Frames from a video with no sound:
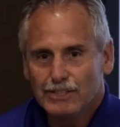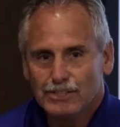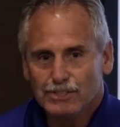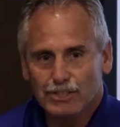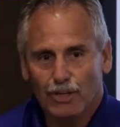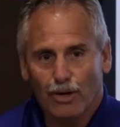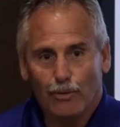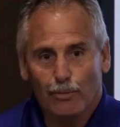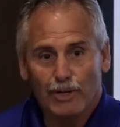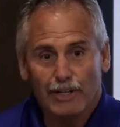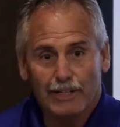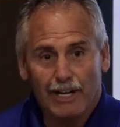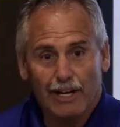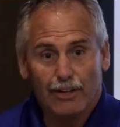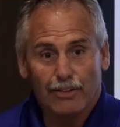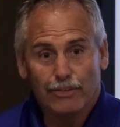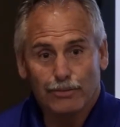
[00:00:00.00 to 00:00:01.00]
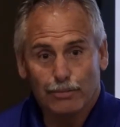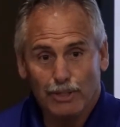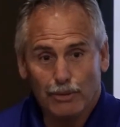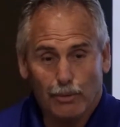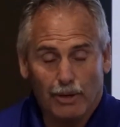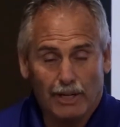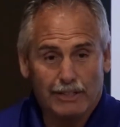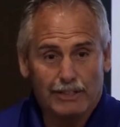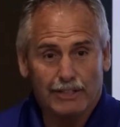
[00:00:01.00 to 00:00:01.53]
So we're down
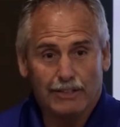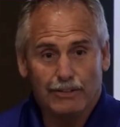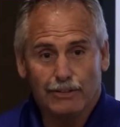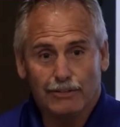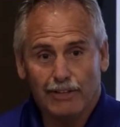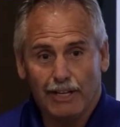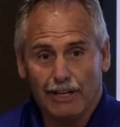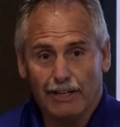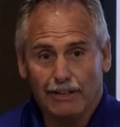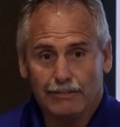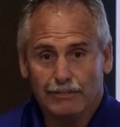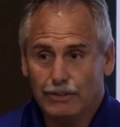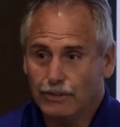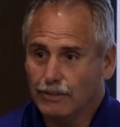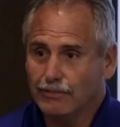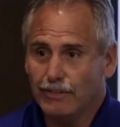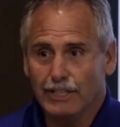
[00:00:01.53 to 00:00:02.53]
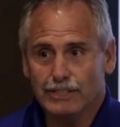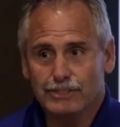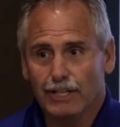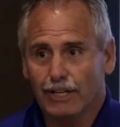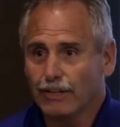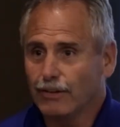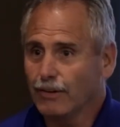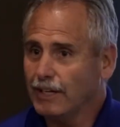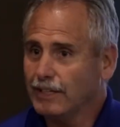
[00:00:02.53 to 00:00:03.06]
3-1 to U of A. U of A's
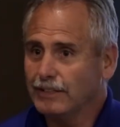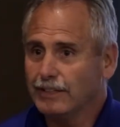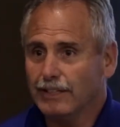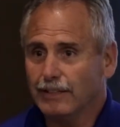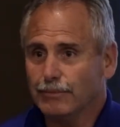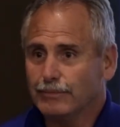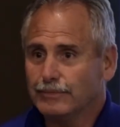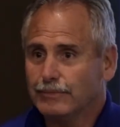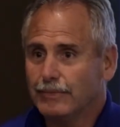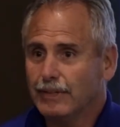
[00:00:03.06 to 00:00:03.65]
got a great team.